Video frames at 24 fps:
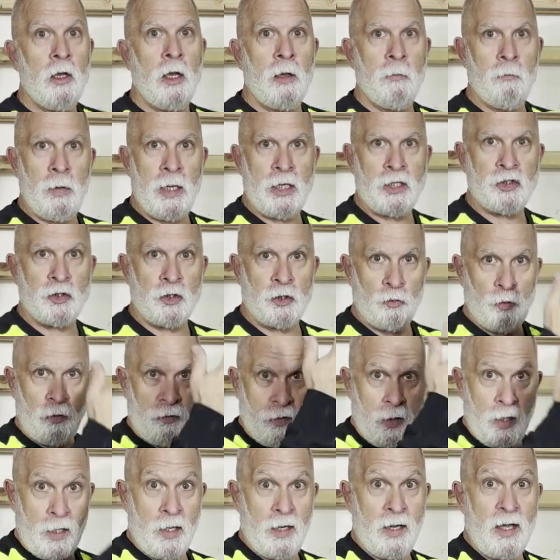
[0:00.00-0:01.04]
and make sure that
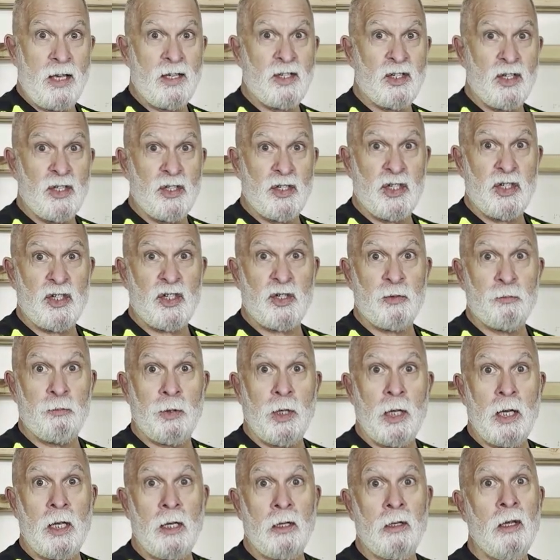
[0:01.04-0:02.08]
we've got a nice consistent
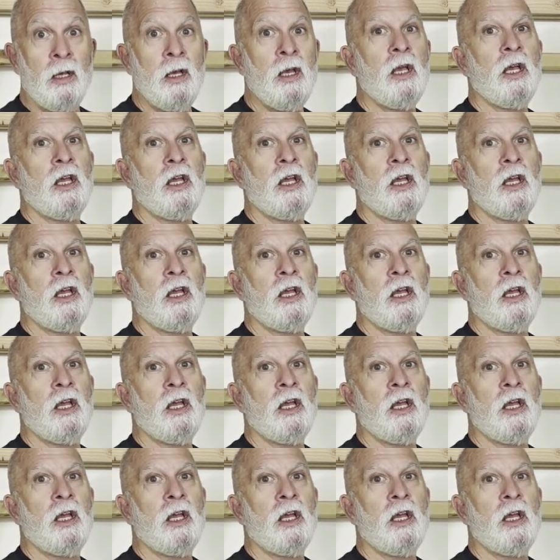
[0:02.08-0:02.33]
plane,